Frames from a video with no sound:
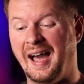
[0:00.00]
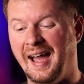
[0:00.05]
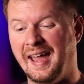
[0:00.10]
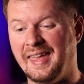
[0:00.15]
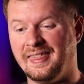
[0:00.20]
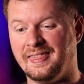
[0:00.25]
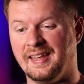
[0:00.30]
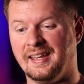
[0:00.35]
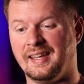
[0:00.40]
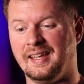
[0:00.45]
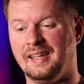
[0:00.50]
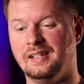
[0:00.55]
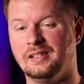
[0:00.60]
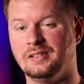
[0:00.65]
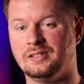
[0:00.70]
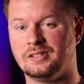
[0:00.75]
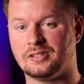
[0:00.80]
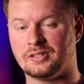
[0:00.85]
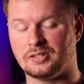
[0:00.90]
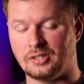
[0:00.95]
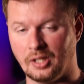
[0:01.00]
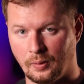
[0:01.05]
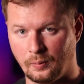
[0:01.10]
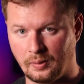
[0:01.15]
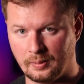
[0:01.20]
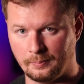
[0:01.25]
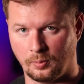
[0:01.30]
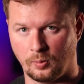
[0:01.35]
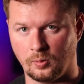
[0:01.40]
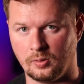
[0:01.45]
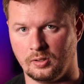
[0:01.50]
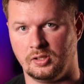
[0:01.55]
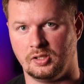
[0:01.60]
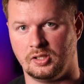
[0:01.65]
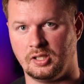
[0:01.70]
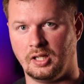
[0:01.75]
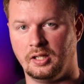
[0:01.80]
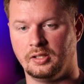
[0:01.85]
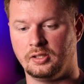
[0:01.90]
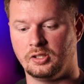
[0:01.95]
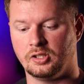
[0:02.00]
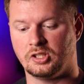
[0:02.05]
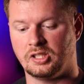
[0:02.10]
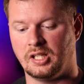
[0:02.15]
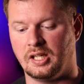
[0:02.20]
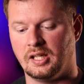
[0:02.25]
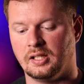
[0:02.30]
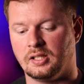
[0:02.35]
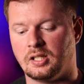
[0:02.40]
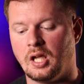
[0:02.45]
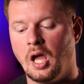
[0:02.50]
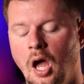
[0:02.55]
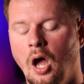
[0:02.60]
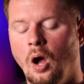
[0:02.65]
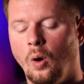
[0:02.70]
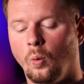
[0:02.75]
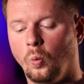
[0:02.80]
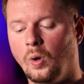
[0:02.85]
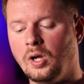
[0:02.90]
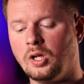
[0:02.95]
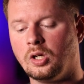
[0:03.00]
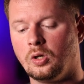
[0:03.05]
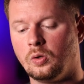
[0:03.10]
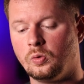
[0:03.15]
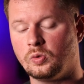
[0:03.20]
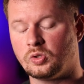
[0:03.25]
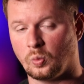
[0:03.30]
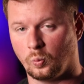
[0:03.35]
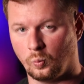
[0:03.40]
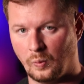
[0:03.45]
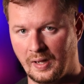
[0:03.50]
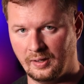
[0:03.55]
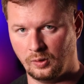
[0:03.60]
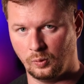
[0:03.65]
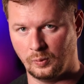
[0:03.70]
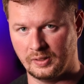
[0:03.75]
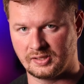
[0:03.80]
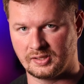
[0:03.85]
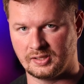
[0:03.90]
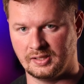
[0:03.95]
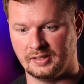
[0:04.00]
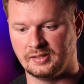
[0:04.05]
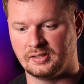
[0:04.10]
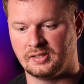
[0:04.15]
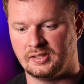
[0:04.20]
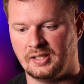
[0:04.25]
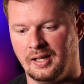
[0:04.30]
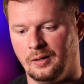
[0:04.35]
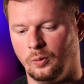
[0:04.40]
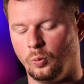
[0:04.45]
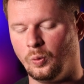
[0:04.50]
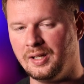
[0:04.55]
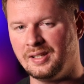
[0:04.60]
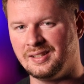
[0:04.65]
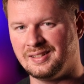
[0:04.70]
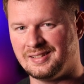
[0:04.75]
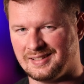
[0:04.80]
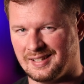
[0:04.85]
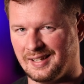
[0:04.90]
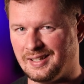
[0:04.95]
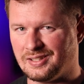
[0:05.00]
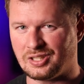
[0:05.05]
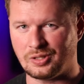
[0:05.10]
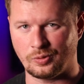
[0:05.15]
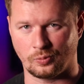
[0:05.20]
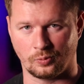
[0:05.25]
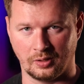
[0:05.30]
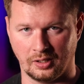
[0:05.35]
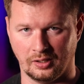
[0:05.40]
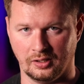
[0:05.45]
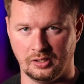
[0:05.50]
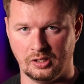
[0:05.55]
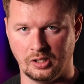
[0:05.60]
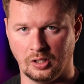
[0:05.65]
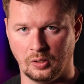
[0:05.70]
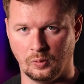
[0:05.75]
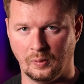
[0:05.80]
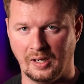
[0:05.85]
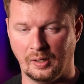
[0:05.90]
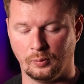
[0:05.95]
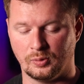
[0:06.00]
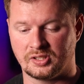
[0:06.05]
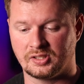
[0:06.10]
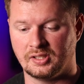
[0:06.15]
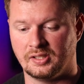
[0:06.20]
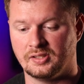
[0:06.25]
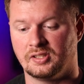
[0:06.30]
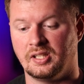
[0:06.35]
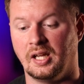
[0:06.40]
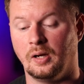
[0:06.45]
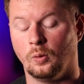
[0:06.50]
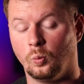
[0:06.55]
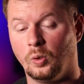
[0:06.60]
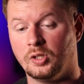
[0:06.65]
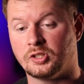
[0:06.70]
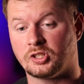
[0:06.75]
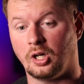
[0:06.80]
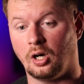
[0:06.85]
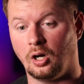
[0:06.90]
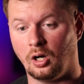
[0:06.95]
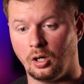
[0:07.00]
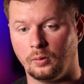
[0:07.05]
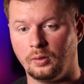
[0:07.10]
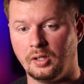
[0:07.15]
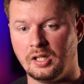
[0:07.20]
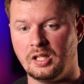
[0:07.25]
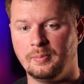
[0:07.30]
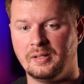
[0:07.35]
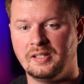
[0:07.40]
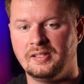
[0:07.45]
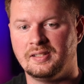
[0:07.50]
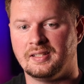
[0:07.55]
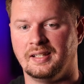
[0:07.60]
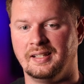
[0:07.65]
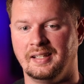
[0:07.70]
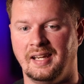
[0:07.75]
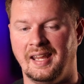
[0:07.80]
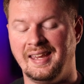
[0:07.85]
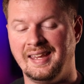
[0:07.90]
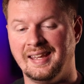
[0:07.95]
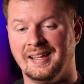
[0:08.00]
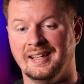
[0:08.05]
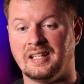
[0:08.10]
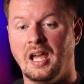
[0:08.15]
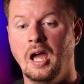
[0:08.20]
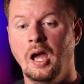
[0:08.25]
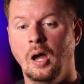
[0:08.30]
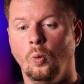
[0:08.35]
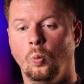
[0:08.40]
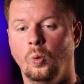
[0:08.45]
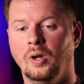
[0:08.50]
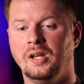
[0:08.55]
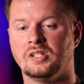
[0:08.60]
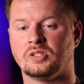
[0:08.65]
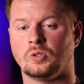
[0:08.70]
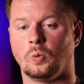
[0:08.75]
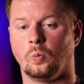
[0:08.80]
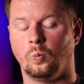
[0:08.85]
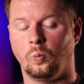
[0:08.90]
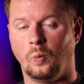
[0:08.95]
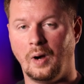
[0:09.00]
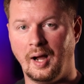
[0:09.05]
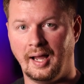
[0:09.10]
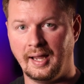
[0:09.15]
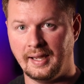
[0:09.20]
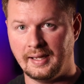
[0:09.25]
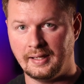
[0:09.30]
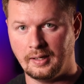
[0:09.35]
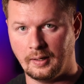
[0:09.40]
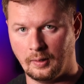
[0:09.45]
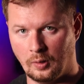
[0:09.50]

I think it is so important to understand what goes well with sunset, what doesn't really go well with sunset, what's already been done, and what is wide